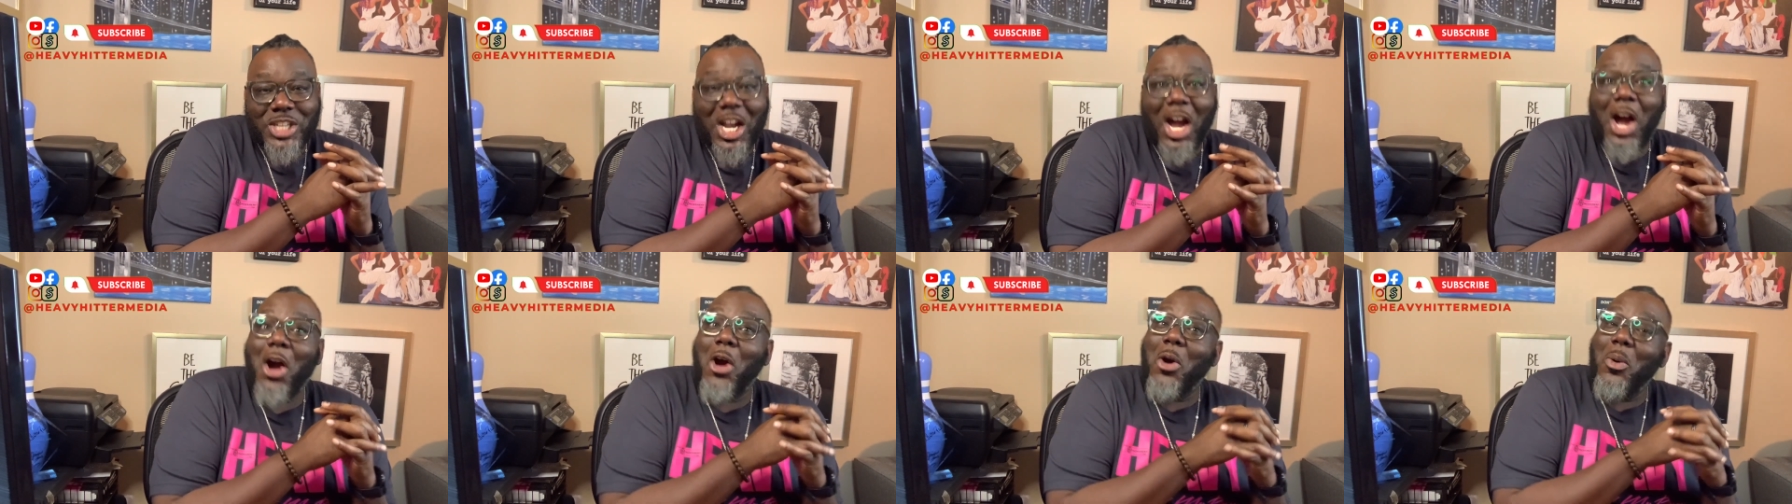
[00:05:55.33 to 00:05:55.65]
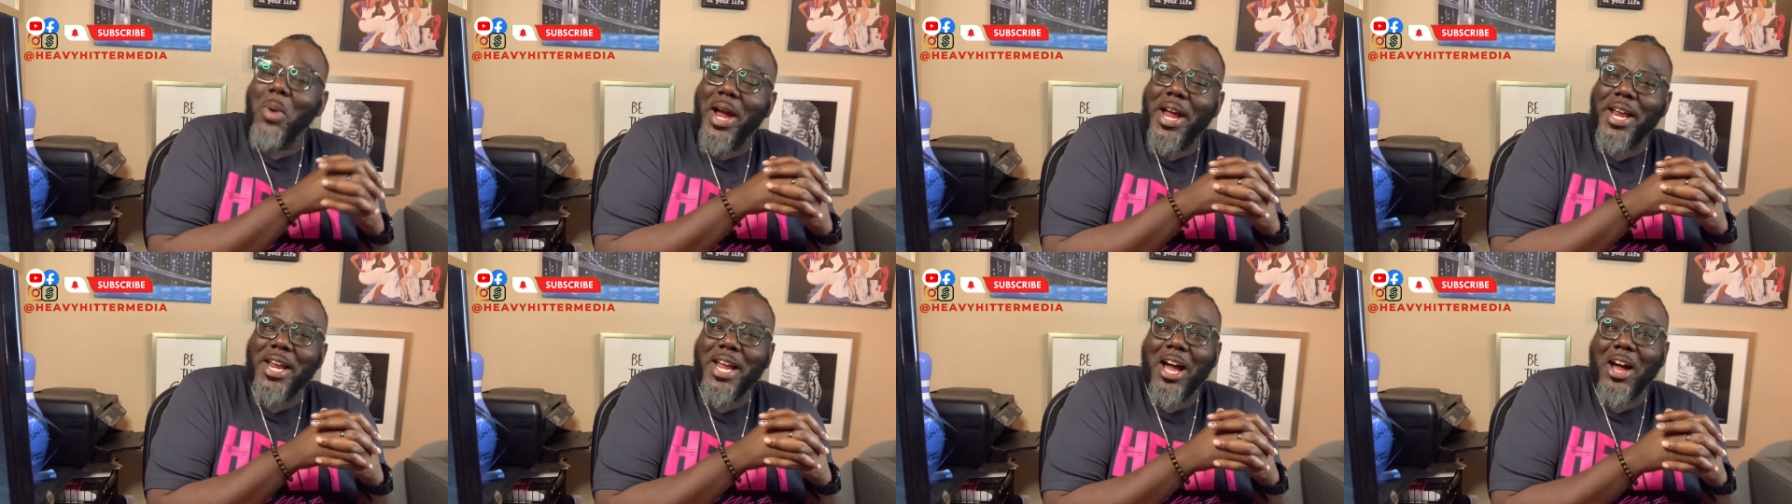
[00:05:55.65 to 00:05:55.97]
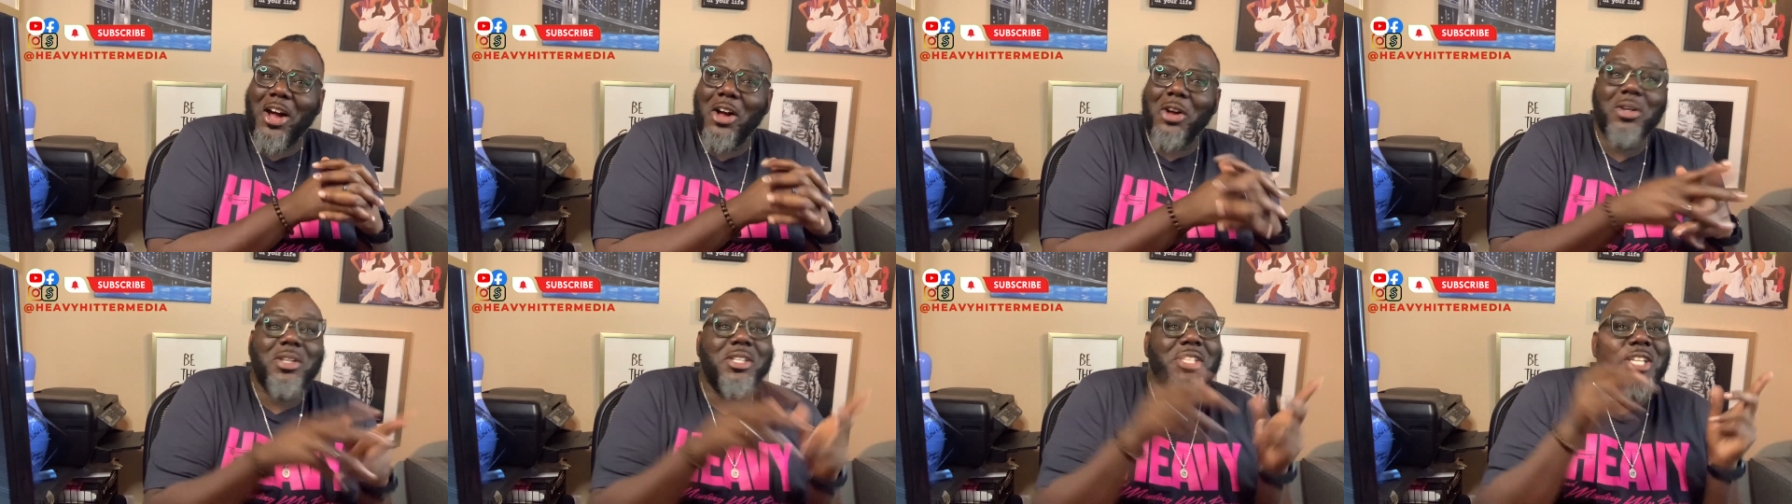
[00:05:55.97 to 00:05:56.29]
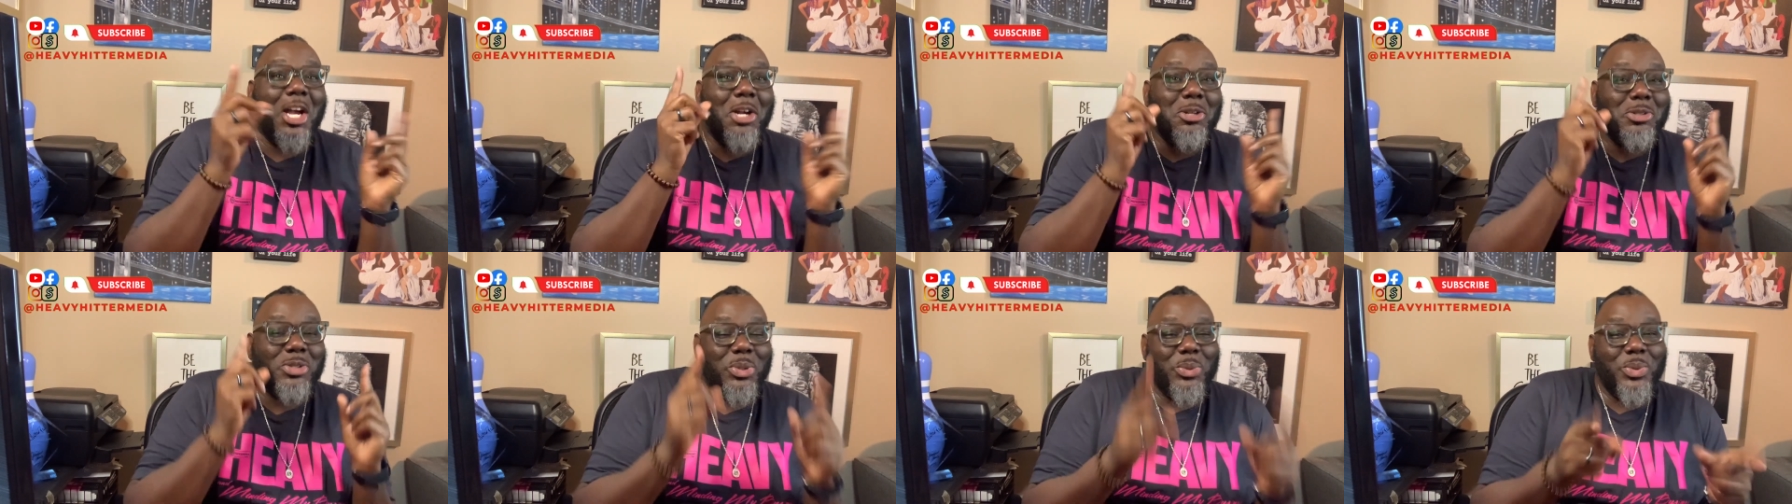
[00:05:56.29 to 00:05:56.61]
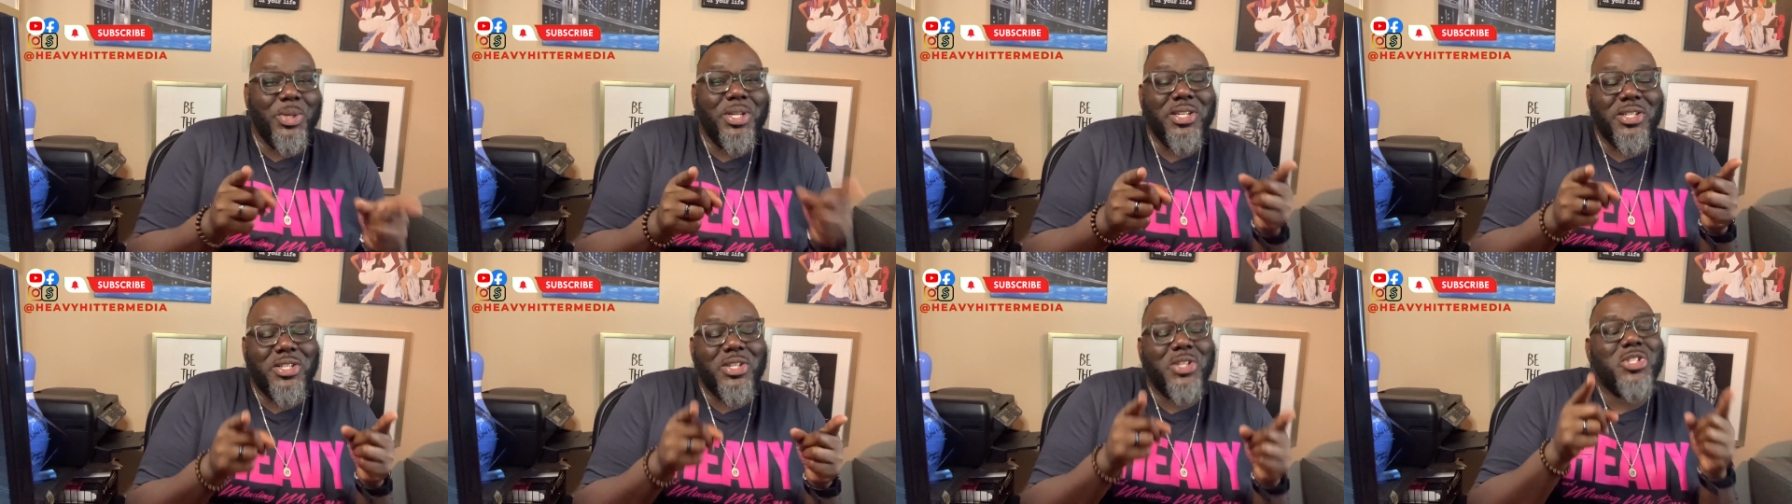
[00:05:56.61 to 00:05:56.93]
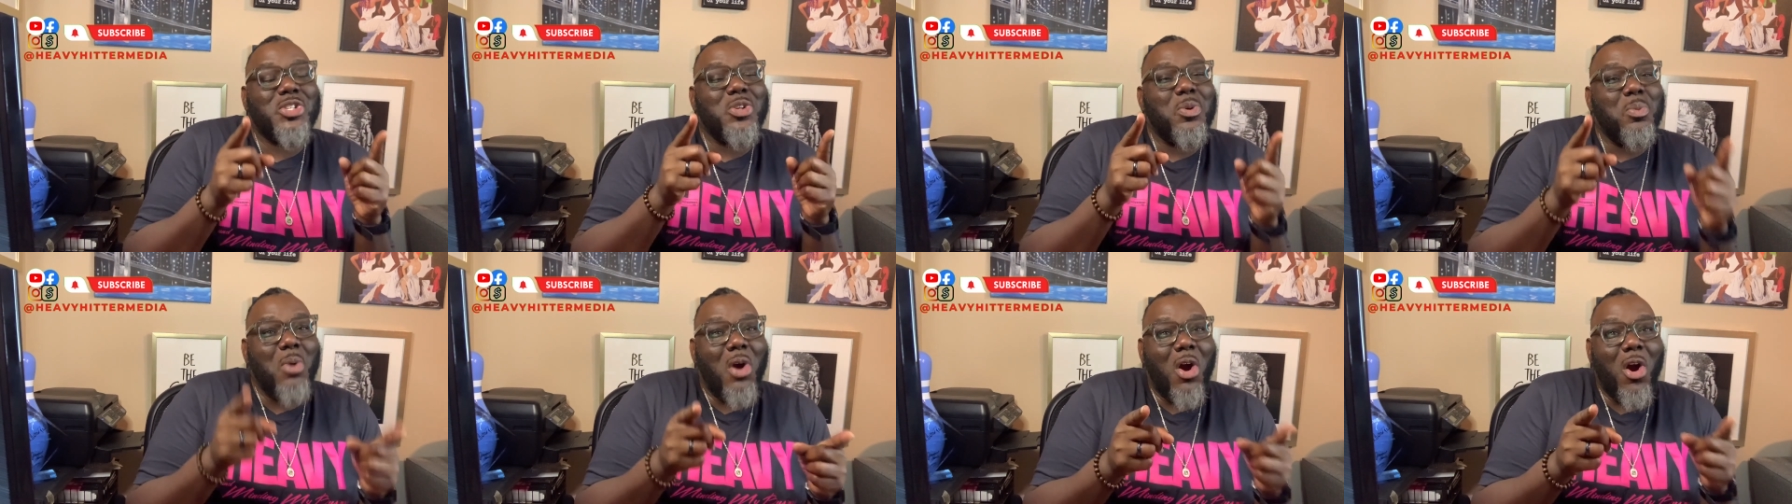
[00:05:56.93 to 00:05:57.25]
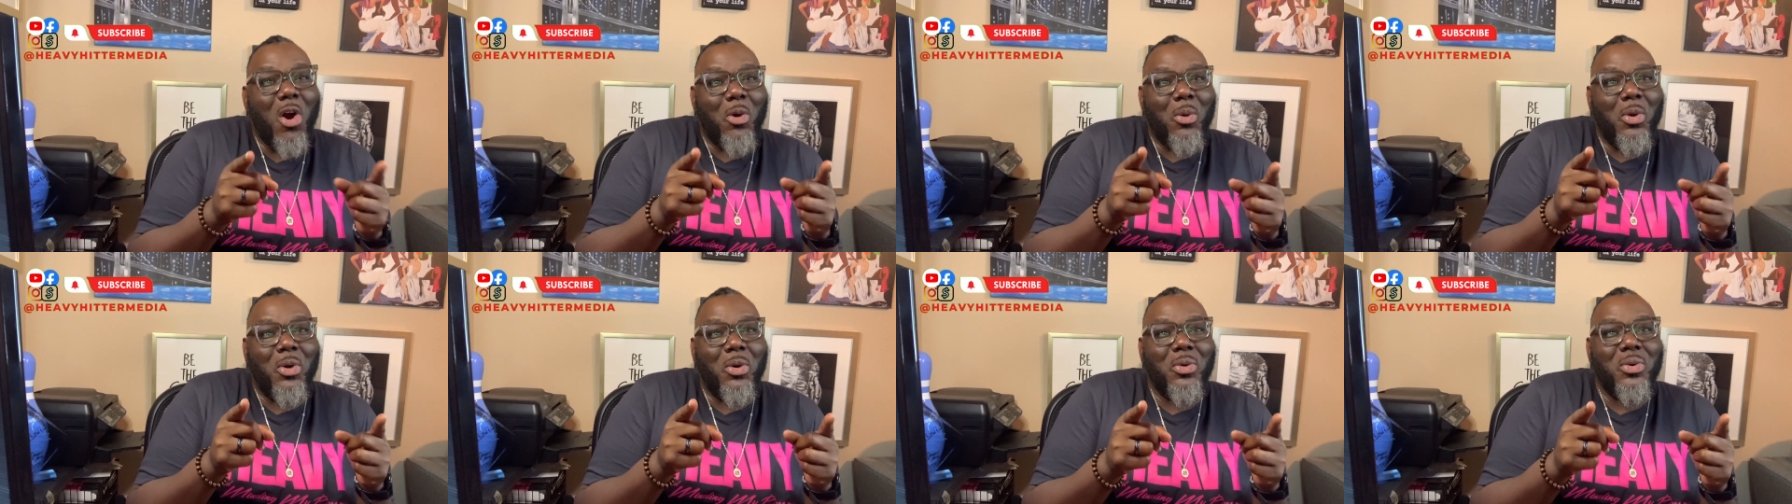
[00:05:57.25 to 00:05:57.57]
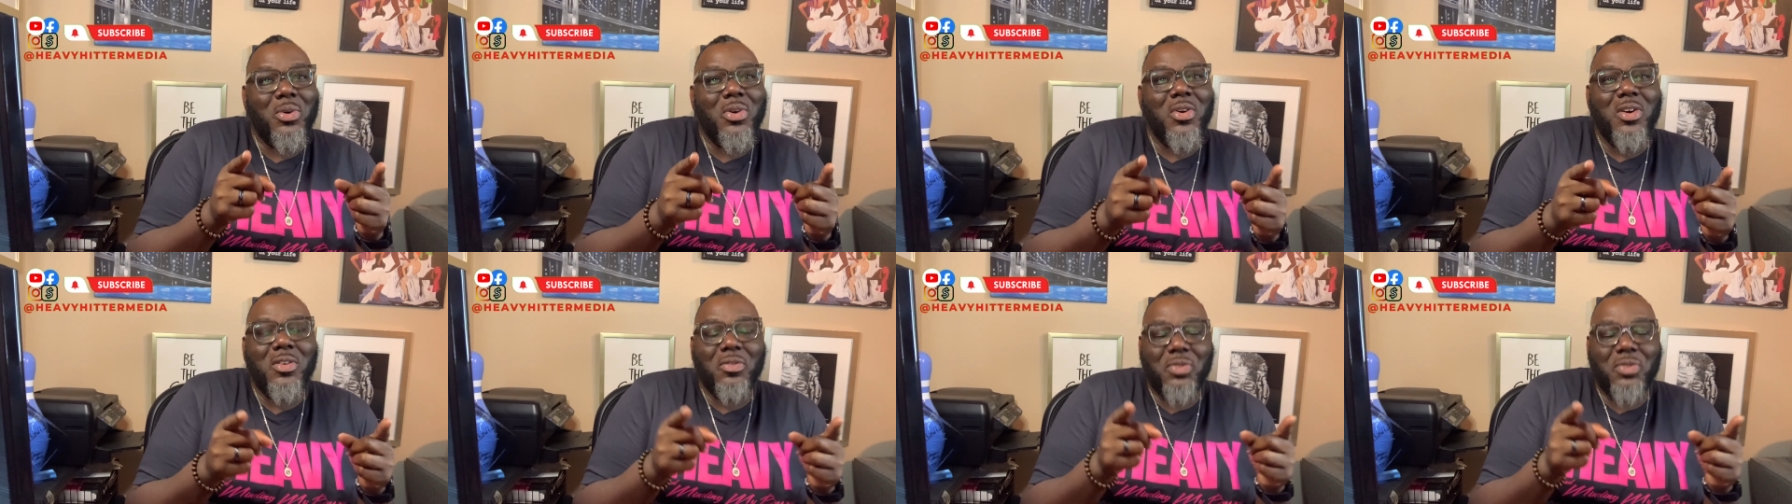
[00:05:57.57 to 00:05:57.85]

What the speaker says: All right, y'all. Y'all tune in to tomorrow